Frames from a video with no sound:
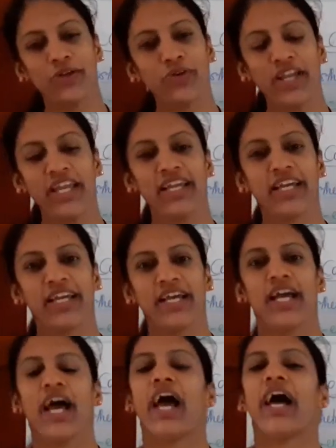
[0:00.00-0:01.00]
Okay,
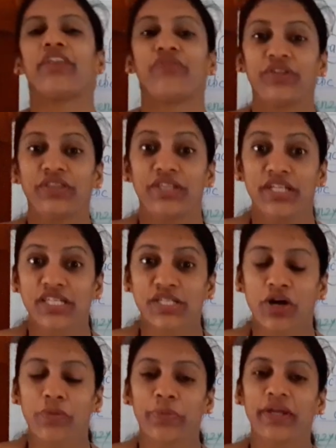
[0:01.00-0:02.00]
and with this
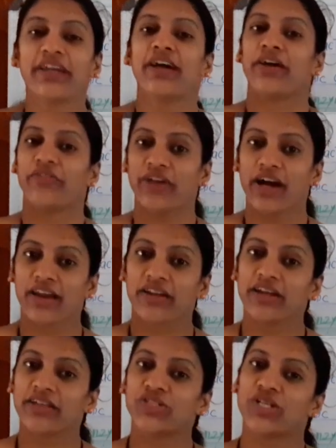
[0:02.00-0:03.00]
topic, we
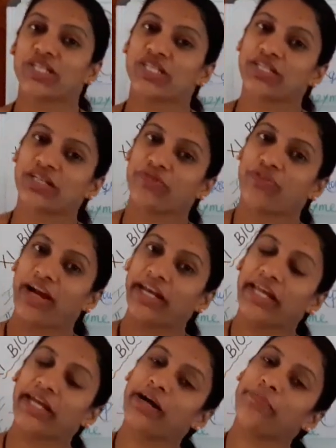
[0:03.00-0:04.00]
are just
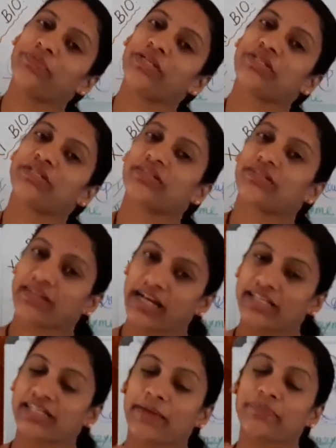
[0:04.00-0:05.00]
winding up the
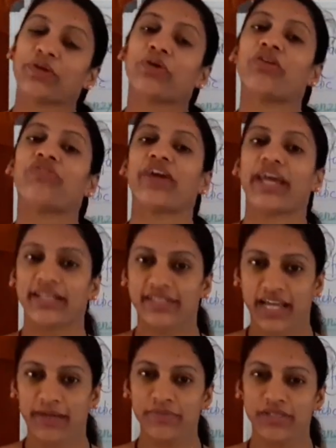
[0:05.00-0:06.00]
concept of
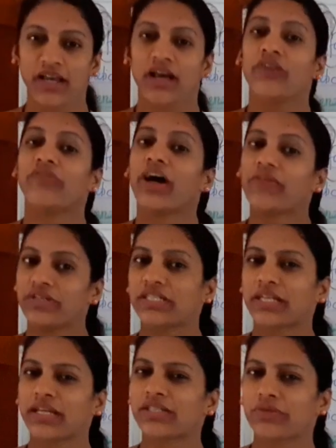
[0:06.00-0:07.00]
enzymes. We have
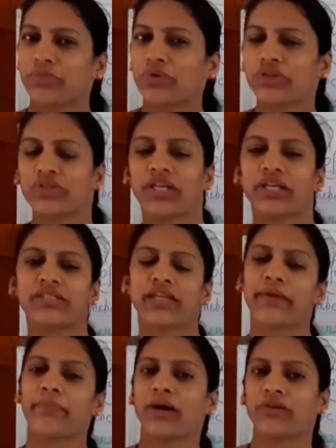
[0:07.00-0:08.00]
discussed some more things
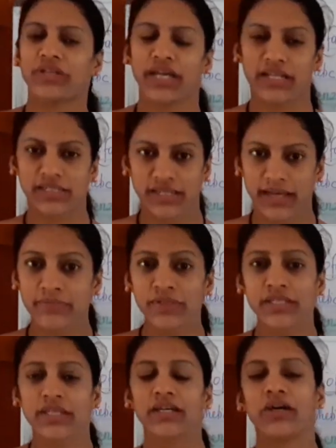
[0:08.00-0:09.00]
about
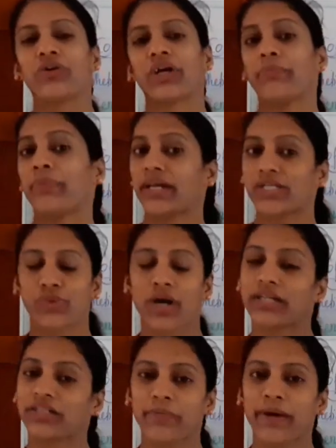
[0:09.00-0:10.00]
enzymes compared to
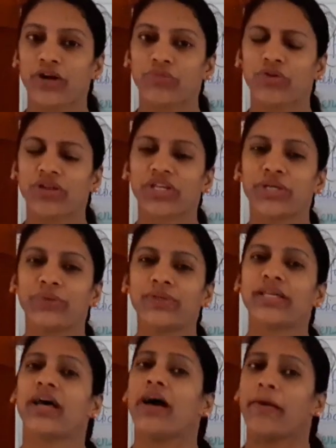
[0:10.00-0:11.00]
other
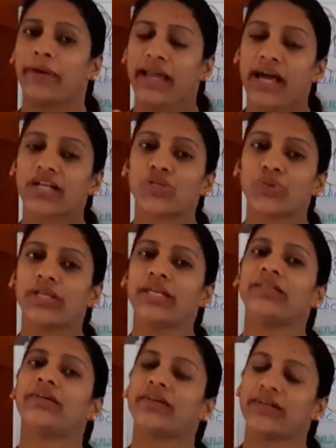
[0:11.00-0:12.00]
biomolecules, but
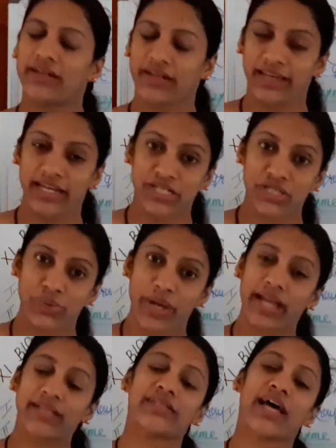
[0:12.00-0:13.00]
actually related to
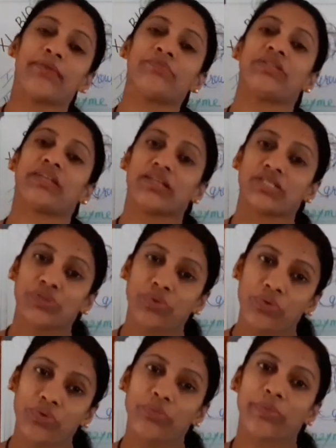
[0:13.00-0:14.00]
enzymes there are
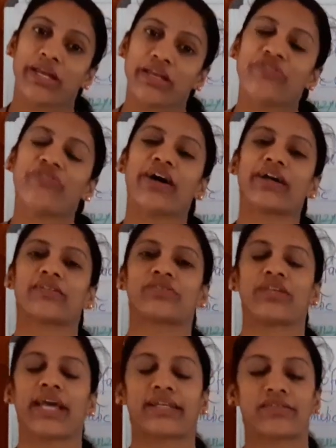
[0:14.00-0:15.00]
so many
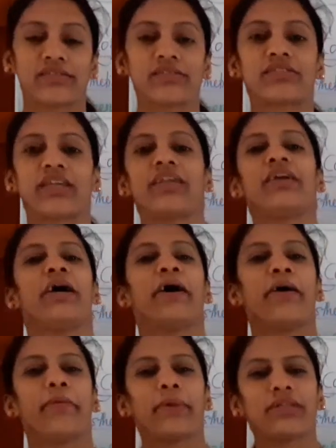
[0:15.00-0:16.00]
facts existing,
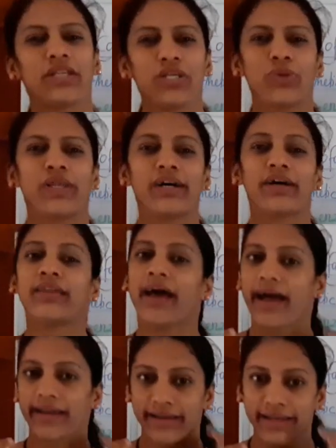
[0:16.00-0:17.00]
but you learn
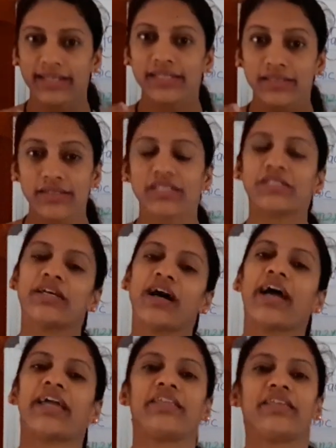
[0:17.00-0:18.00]
at least these
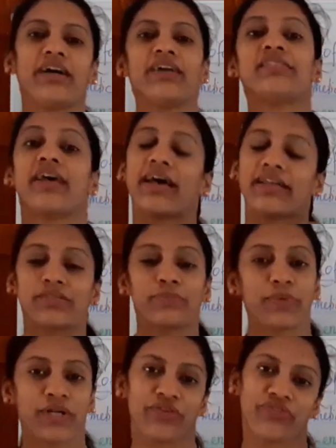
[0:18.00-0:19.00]
ideas as
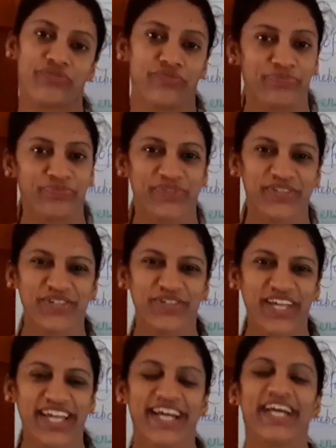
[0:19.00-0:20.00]
brief.
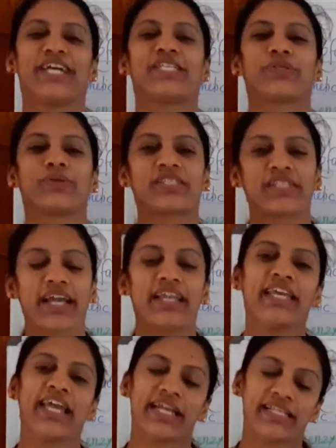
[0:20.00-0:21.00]
Okay, so
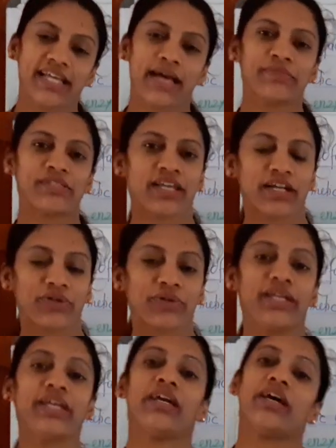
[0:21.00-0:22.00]
study enzymes
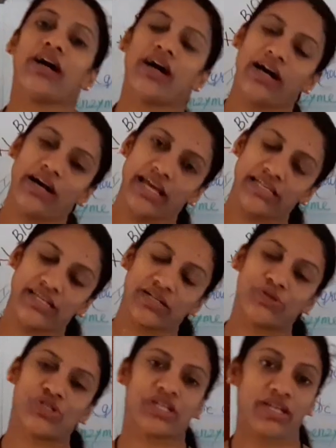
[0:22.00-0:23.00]
thoroughly. Essay
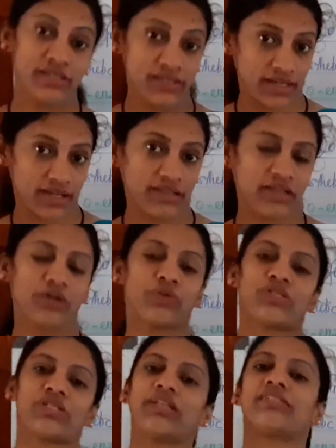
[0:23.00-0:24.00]
questions and other
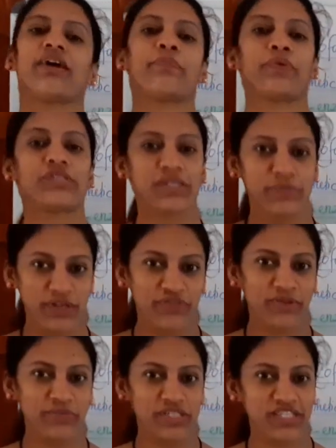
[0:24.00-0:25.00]
questions are possible
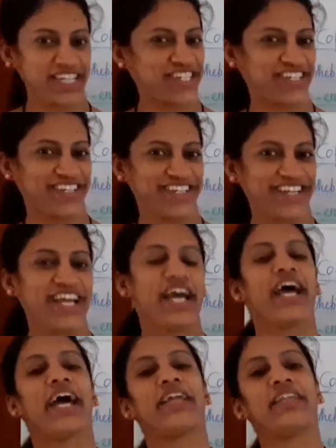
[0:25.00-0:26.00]
from this session,
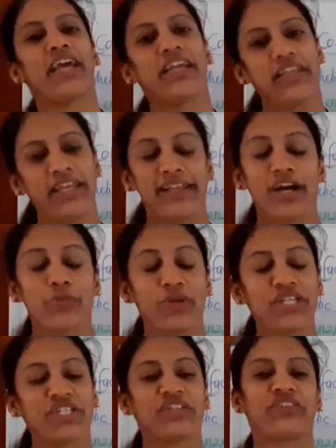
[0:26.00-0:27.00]
and any
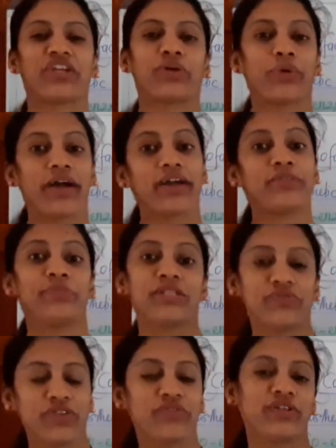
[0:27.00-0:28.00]
elaboration required
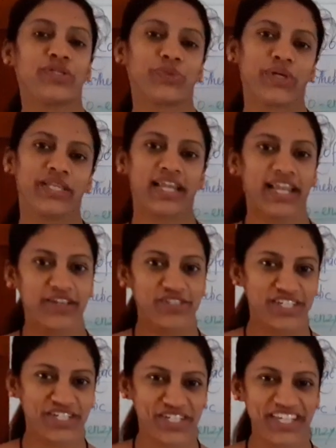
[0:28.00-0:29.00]
means we will do in the live
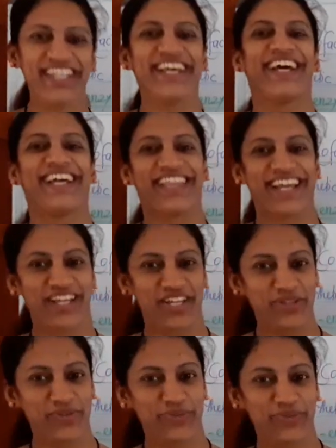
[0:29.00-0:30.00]
session.
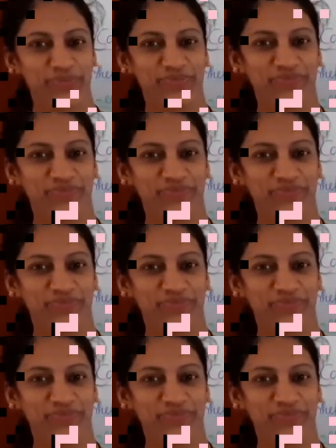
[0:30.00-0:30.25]
Thank you.